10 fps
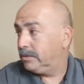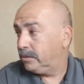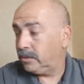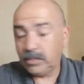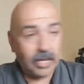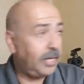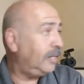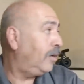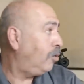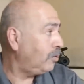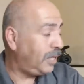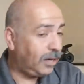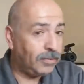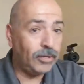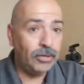to stay in the
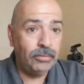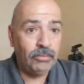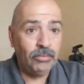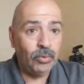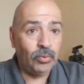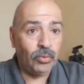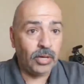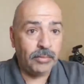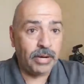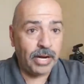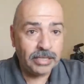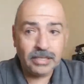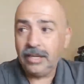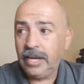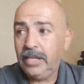hotel room where I'm
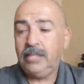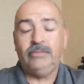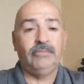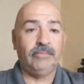isolated,